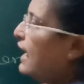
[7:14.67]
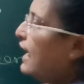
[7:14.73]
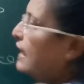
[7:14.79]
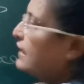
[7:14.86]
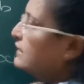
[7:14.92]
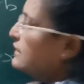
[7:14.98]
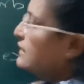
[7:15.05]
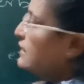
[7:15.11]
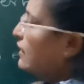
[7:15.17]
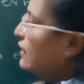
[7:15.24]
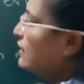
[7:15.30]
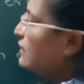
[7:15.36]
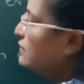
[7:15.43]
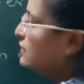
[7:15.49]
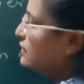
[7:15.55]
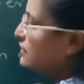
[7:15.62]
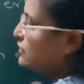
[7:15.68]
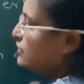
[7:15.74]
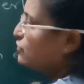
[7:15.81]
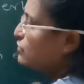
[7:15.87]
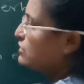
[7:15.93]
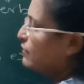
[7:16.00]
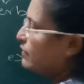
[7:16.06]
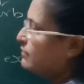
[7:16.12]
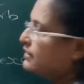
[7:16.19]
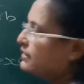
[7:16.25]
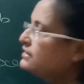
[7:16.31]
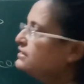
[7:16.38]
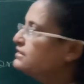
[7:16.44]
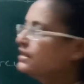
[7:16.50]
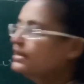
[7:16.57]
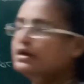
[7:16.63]
and here the two
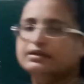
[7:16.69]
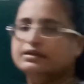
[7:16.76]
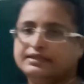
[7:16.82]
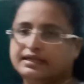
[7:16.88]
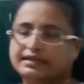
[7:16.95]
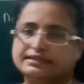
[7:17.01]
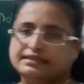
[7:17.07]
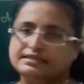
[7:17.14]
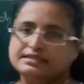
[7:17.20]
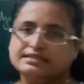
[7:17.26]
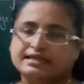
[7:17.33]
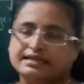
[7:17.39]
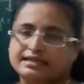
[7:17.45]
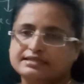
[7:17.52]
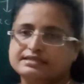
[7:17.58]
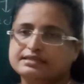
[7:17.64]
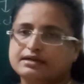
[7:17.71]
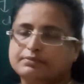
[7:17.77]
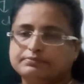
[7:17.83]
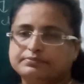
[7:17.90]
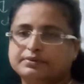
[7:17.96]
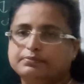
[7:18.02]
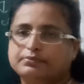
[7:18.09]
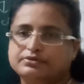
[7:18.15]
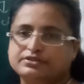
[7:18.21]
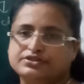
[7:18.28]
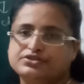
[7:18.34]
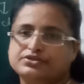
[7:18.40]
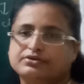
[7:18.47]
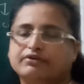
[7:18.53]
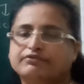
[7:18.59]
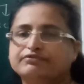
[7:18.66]
swimmings that is taking up the
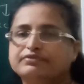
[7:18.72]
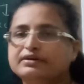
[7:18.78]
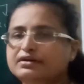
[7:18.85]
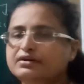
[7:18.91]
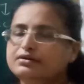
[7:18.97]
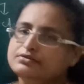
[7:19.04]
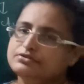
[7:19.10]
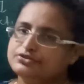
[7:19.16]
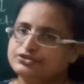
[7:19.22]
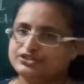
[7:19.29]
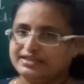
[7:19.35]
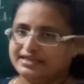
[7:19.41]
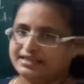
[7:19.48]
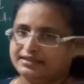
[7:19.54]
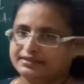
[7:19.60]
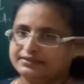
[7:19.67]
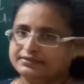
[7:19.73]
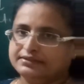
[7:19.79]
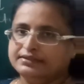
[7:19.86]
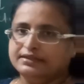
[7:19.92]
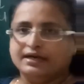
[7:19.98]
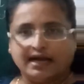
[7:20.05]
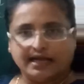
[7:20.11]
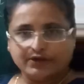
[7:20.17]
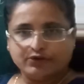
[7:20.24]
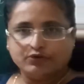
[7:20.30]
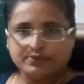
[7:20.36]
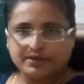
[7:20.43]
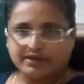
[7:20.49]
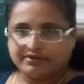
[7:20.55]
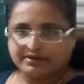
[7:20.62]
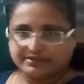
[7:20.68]
position of a gerund. I hope
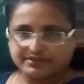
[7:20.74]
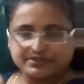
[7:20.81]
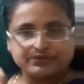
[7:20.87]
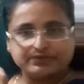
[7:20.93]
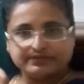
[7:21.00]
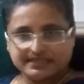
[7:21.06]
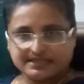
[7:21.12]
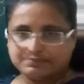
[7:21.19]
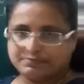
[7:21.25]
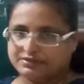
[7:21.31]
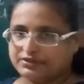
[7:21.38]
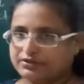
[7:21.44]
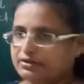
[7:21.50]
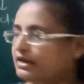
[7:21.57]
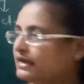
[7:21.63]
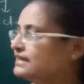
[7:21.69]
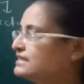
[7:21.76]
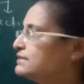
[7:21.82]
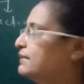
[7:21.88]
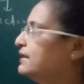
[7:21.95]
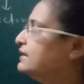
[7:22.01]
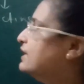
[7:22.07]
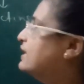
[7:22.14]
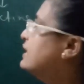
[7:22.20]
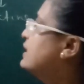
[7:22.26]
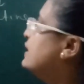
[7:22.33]
you have understood this particular aspect.